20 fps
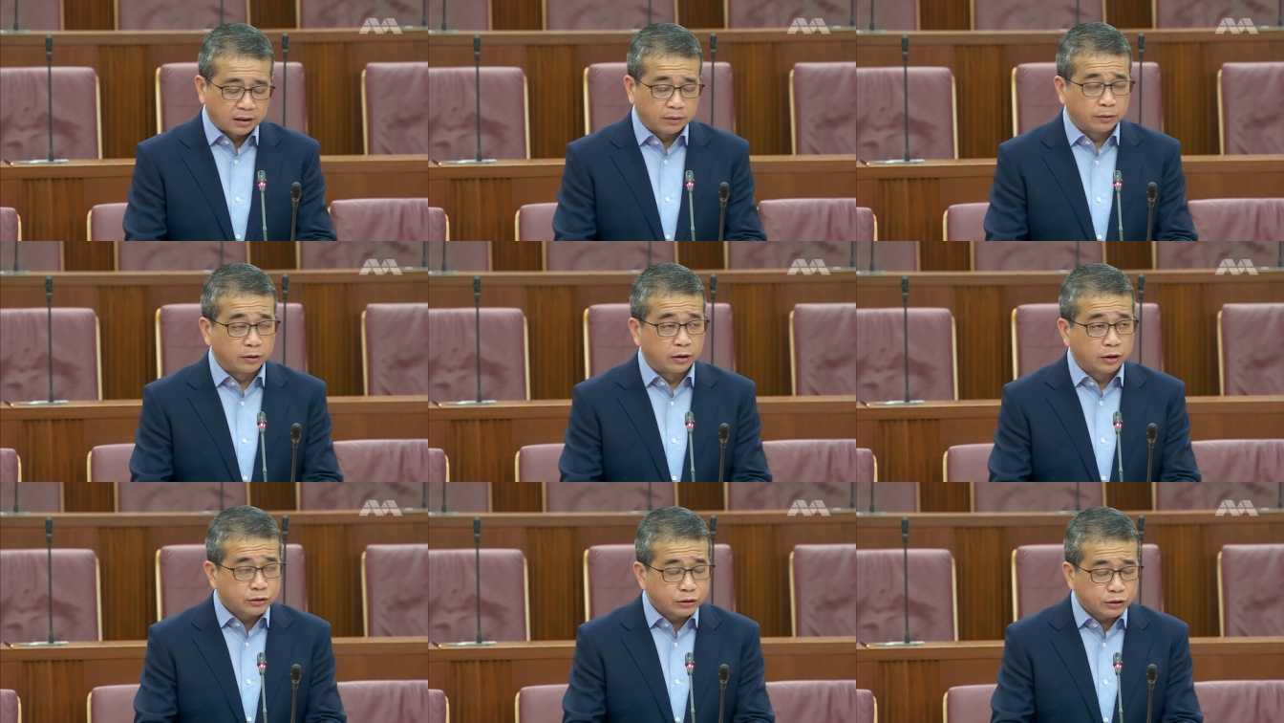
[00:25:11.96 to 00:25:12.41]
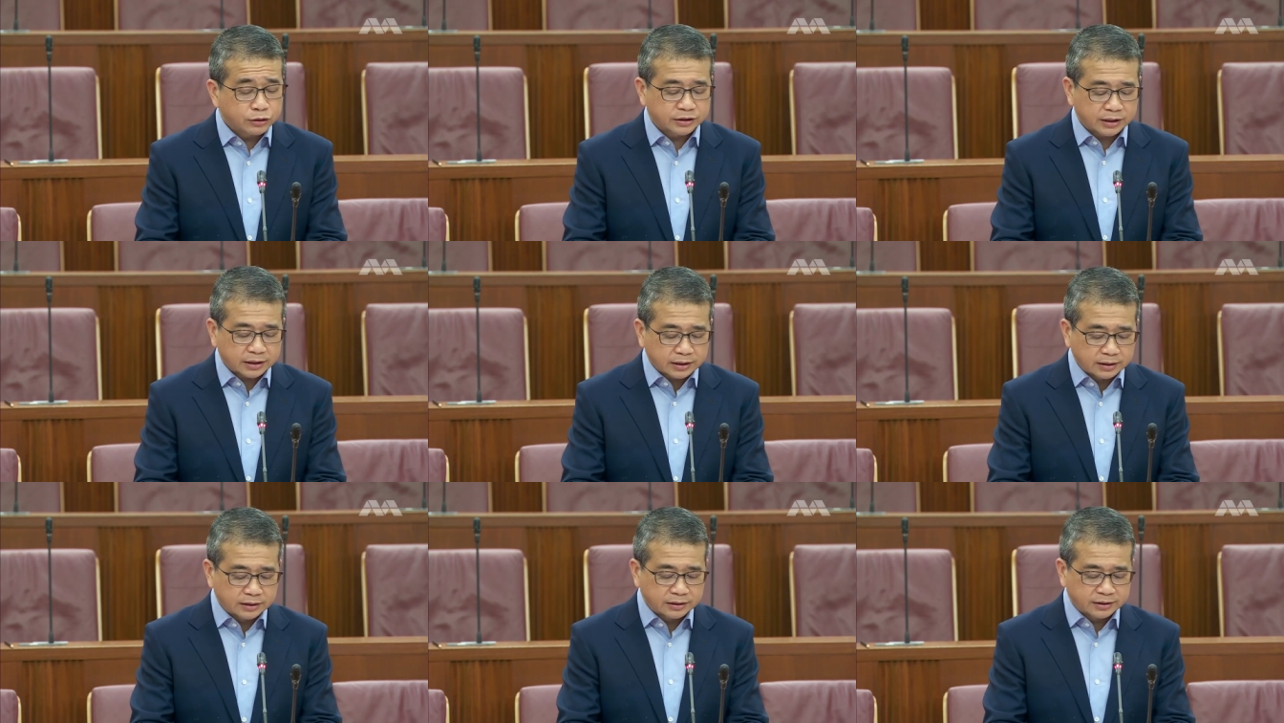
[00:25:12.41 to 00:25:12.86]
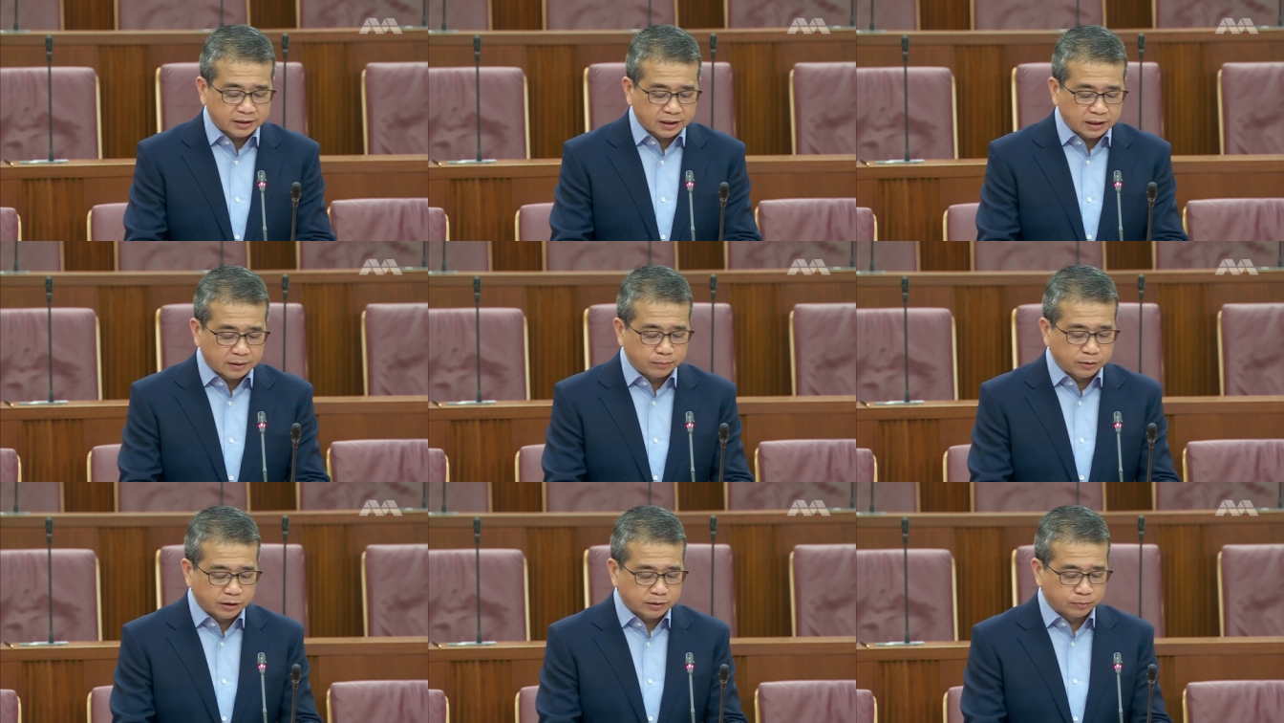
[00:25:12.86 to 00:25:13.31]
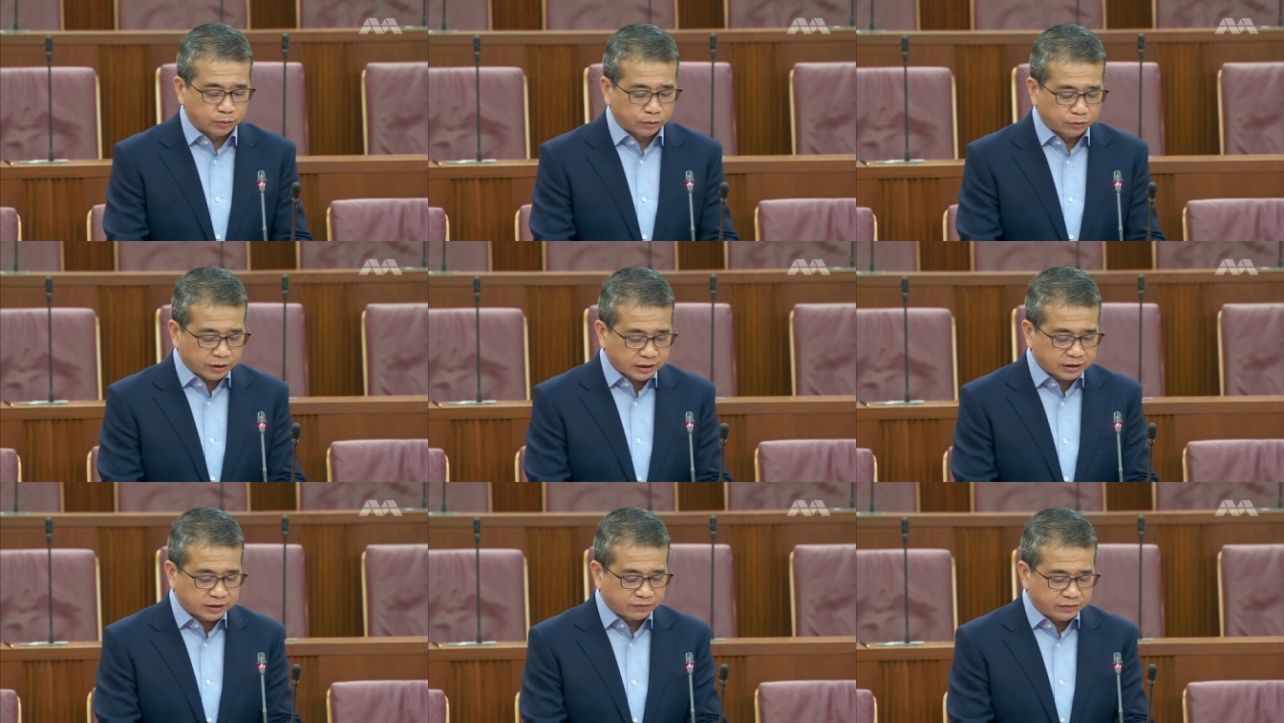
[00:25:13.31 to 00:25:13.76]
It will also signal Singapore's
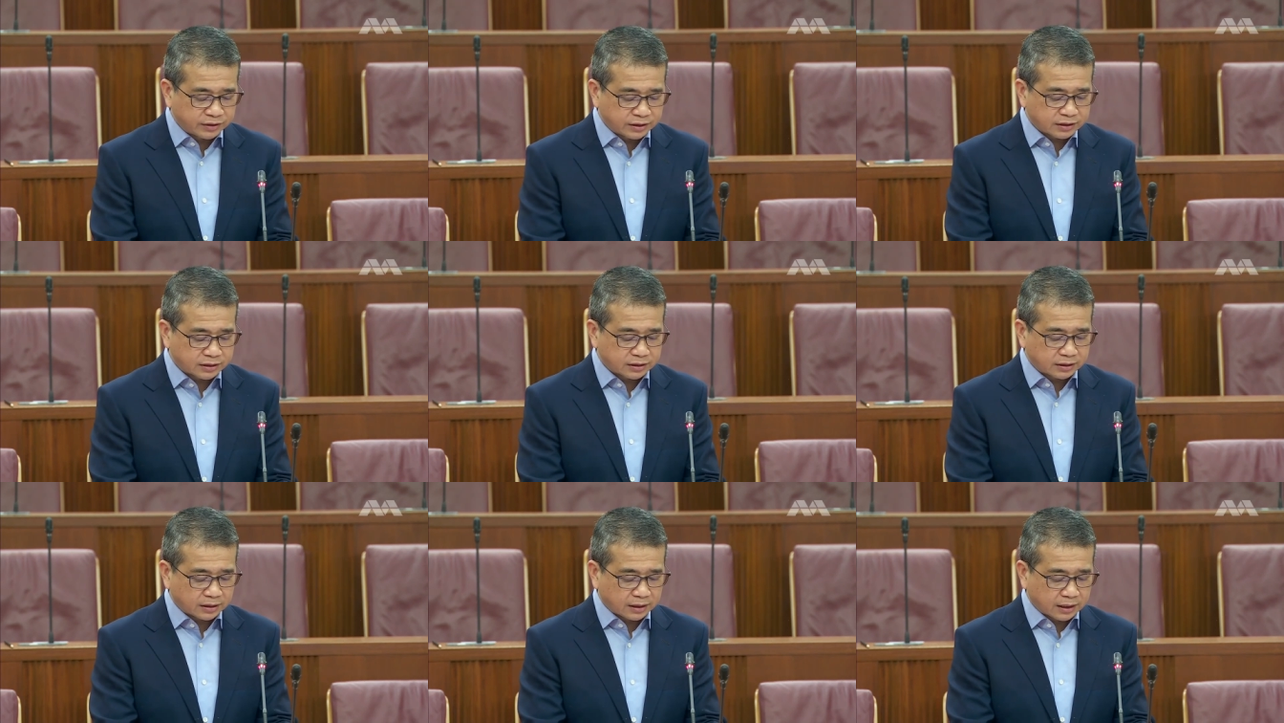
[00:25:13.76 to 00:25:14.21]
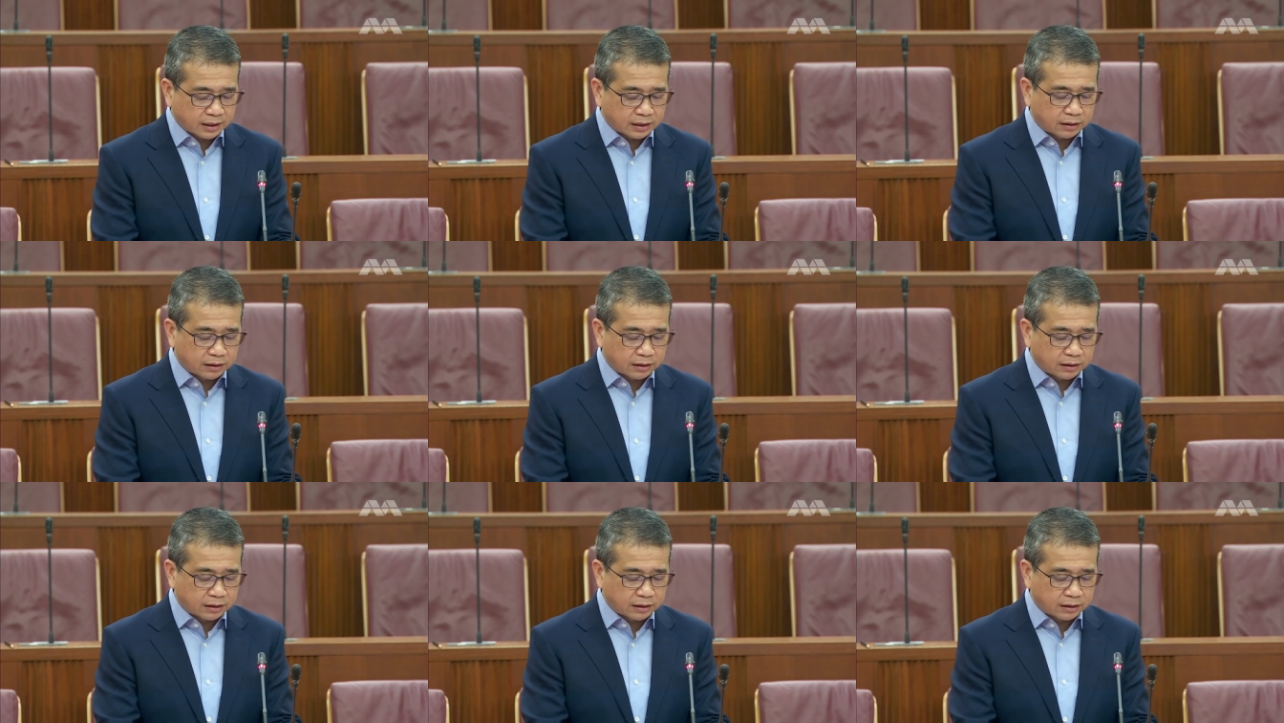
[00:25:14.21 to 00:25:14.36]
progressiveness